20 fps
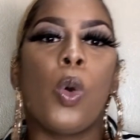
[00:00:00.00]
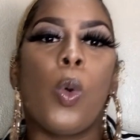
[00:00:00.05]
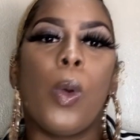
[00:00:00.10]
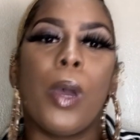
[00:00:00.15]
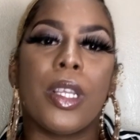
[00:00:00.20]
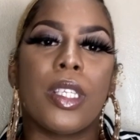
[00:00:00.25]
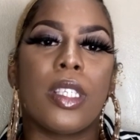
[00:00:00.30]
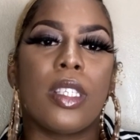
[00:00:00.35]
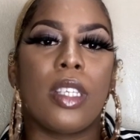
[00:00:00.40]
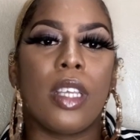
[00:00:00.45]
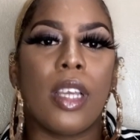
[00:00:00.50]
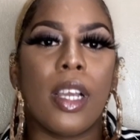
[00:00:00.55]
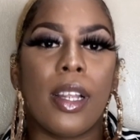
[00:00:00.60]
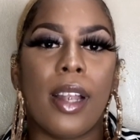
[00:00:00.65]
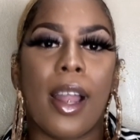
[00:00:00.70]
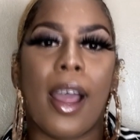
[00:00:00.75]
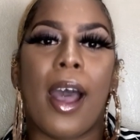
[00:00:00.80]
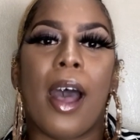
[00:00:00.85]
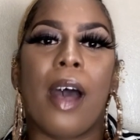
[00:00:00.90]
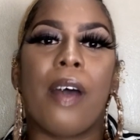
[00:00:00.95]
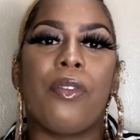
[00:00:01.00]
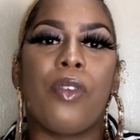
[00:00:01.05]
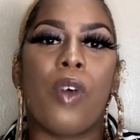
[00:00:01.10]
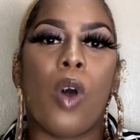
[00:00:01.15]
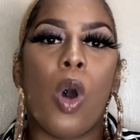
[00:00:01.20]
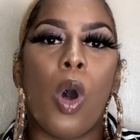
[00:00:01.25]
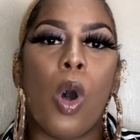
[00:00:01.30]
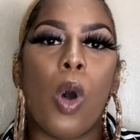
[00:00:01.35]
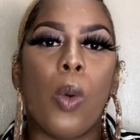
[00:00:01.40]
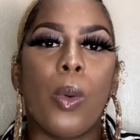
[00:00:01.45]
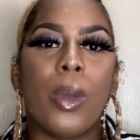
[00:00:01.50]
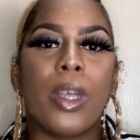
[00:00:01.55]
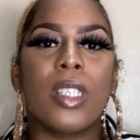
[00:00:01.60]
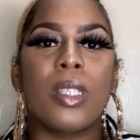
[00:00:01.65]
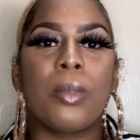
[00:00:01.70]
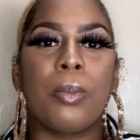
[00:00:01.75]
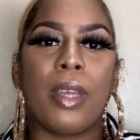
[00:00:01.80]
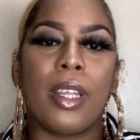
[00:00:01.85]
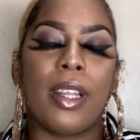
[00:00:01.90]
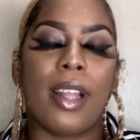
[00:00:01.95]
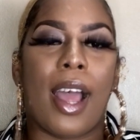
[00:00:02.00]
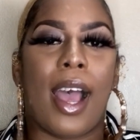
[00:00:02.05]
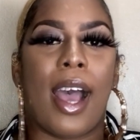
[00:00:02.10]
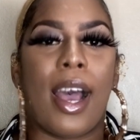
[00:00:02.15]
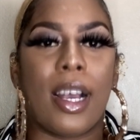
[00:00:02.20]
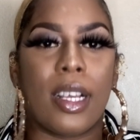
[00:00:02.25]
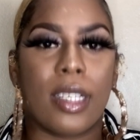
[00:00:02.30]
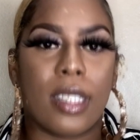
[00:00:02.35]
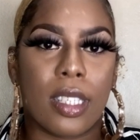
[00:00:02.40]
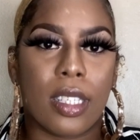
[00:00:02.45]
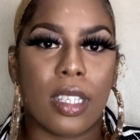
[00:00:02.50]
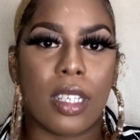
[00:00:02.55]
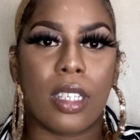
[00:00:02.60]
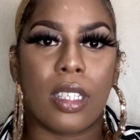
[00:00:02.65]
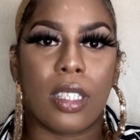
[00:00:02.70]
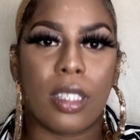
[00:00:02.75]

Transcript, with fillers: question i've always been asked